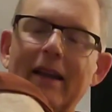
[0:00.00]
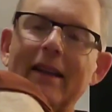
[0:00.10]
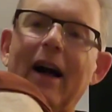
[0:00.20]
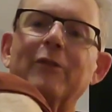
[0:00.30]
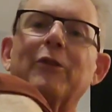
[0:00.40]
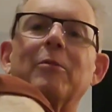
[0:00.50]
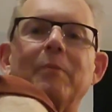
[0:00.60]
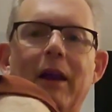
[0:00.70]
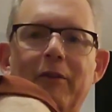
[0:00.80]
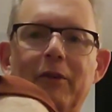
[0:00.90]
a doctor,
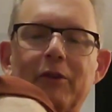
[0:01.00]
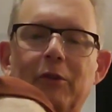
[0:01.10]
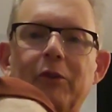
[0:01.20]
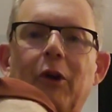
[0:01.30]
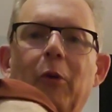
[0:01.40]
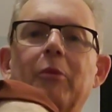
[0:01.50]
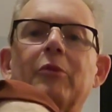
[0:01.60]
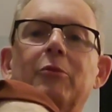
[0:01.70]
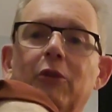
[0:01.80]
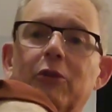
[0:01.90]
not a physical therapist.
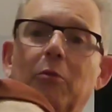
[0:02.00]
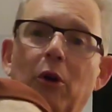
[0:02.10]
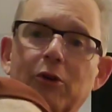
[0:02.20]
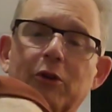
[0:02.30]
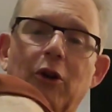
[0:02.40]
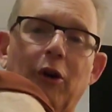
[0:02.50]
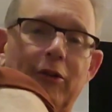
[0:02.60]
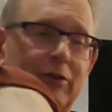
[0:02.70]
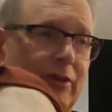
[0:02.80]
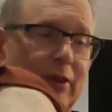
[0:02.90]
I'm just a martial
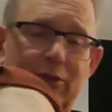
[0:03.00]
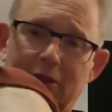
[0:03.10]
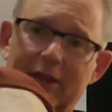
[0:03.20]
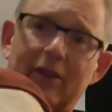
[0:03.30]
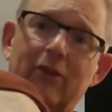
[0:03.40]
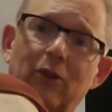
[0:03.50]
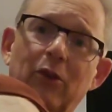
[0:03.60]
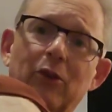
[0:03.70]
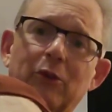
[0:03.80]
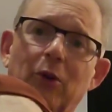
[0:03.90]
artist that's 62
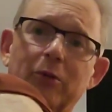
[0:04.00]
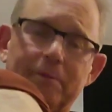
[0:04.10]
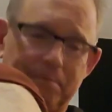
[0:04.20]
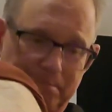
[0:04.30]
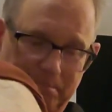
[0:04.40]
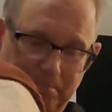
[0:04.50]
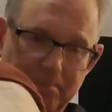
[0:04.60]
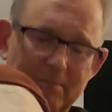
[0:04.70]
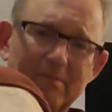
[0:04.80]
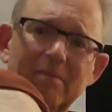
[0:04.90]
years old
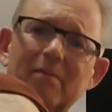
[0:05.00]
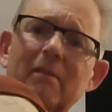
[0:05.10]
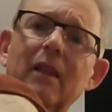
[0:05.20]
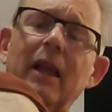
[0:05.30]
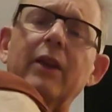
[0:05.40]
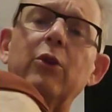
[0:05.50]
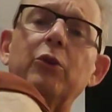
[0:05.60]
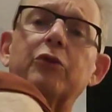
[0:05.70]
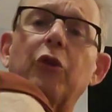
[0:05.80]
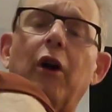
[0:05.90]
and
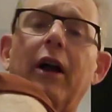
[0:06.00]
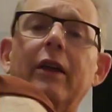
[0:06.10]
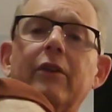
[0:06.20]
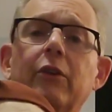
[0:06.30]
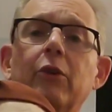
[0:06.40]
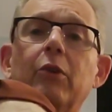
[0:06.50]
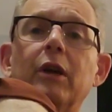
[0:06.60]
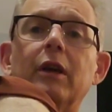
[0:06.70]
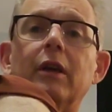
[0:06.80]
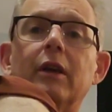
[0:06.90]
who's trying to
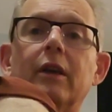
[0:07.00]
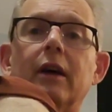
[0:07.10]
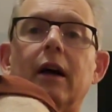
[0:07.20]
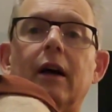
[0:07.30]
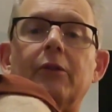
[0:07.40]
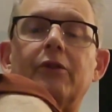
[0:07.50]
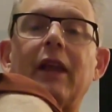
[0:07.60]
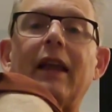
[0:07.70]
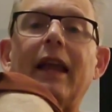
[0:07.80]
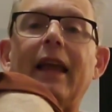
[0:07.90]

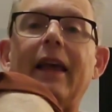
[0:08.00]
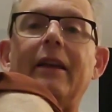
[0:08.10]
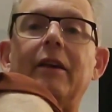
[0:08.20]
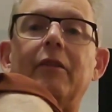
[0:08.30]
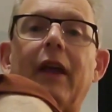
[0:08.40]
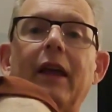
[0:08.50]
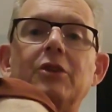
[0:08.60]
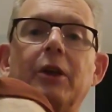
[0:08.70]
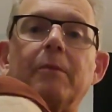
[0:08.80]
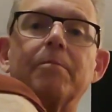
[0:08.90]
stay ahead of
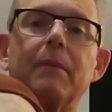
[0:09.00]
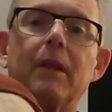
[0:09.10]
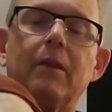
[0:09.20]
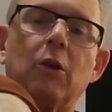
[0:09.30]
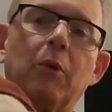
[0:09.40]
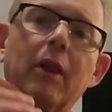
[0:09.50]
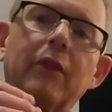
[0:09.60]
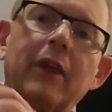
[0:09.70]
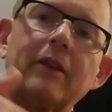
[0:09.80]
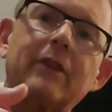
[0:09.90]
aging. Now, one of the
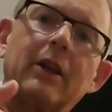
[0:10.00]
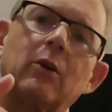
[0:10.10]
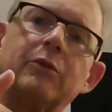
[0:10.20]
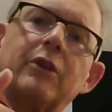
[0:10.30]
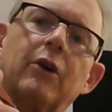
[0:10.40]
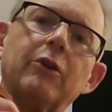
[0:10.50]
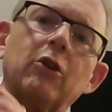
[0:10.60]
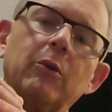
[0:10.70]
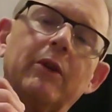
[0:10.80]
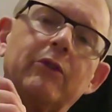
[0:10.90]
things they don't tell
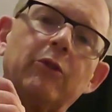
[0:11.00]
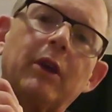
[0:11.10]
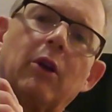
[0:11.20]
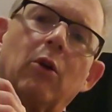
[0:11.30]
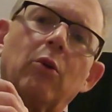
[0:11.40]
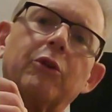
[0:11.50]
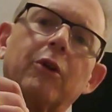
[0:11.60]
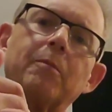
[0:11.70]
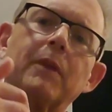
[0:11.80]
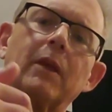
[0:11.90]
you as you get
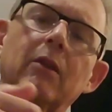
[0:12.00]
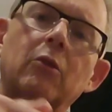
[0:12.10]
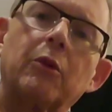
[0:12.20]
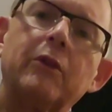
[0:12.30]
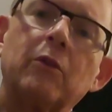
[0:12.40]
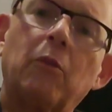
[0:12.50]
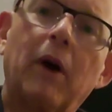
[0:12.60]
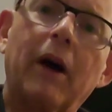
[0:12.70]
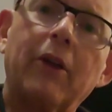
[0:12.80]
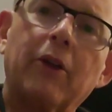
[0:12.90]
older, the reason
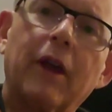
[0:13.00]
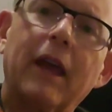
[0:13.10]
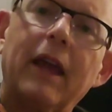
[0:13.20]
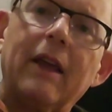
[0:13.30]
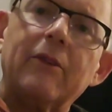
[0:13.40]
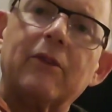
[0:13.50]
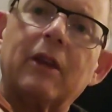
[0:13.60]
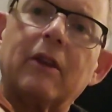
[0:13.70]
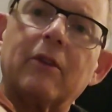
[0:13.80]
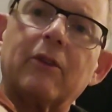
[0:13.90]
why your hands
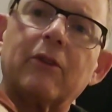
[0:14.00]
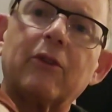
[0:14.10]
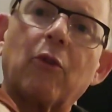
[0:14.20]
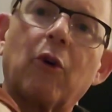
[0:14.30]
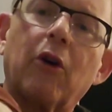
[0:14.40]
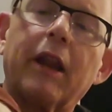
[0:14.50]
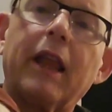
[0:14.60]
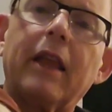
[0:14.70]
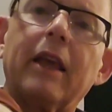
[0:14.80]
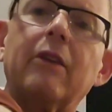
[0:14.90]
get
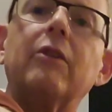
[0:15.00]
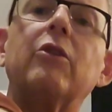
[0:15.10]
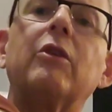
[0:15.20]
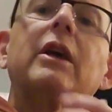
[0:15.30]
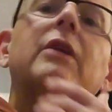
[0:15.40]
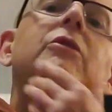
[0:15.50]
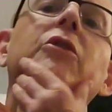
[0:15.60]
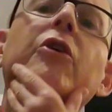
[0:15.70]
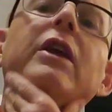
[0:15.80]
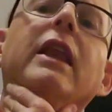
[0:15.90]
scrawny and you get
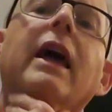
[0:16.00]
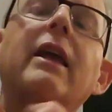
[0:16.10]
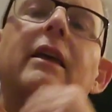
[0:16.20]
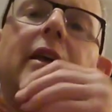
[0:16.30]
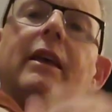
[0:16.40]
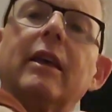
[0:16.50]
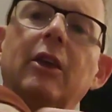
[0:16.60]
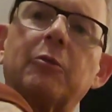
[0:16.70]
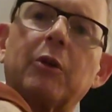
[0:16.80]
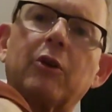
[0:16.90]
turkey neck
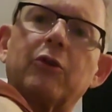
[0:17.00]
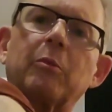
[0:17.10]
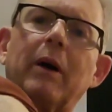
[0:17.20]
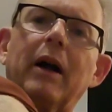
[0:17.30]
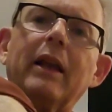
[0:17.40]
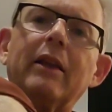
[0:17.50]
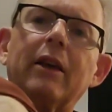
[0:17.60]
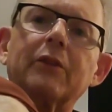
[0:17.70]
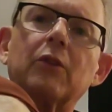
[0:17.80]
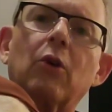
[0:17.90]
is because your body
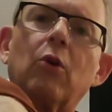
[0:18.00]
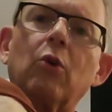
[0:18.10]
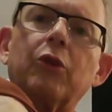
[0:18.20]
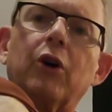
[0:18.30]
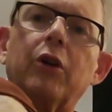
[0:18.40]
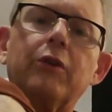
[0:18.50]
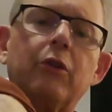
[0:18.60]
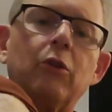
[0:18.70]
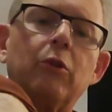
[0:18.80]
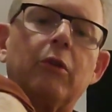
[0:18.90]
doesn't hold on
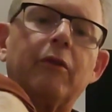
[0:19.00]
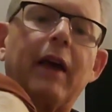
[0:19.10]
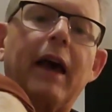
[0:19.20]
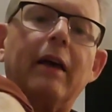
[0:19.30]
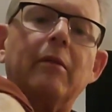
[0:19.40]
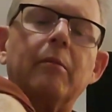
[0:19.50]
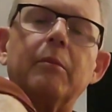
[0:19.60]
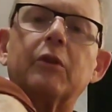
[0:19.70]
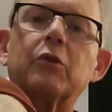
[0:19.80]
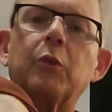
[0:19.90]
to the fat
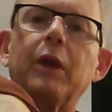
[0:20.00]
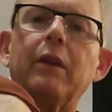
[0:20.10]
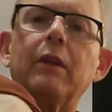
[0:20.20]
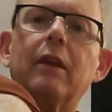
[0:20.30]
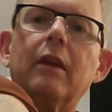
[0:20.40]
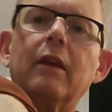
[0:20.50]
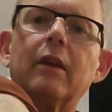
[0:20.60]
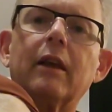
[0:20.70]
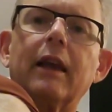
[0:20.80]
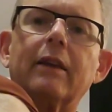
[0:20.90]
between
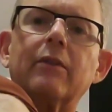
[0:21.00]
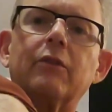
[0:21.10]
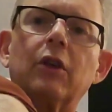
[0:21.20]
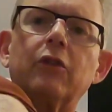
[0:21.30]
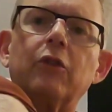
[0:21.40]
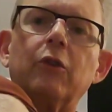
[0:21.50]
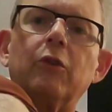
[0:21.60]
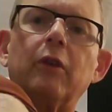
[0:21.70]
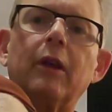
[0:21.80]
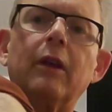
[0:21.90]
connective
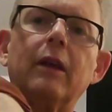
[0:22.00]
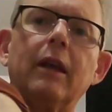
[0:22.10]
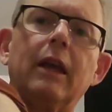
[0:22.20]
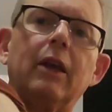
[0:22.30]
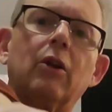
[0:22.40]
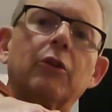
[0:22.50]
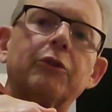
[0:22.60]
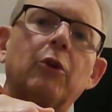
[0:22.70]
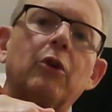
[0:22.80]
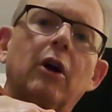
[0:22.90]
tissues. And it
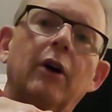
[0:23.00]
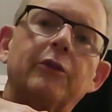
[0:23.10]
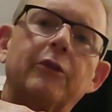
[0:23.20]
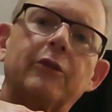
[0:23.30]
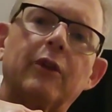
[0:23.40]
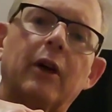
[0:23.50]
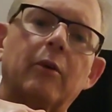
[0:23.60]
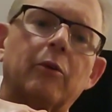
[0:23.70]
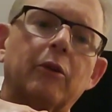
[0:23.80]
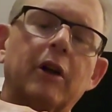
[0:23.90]
also causes a
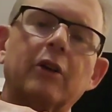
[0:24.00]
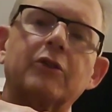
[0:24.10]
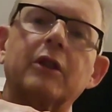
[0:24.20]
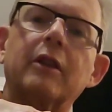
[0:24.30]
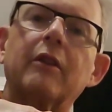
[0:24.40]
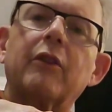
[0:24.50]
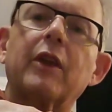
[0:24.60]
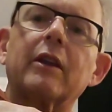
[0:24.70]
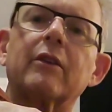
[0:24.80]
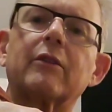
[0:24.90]
reduction in the
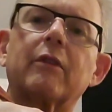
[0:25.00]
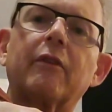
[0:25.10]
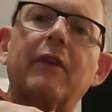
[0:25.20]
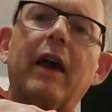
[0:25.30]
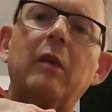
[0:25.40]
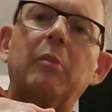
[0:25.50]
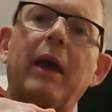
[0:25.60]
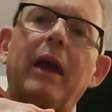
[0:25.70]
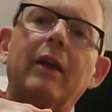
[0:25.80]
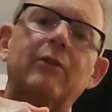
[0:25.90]
thickness of the fatty
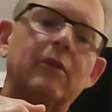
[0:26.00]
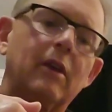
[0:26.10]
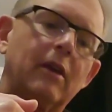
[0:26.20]
pads